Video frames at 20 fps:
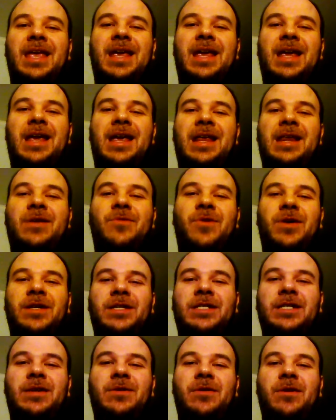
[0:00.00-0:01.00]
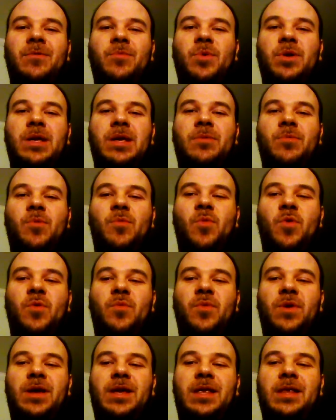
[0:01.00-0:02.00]
Anyway, see you when I bring you even more
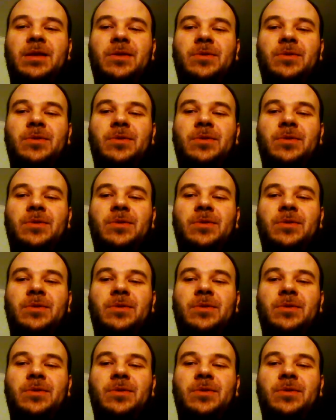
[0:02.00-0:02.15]
breaking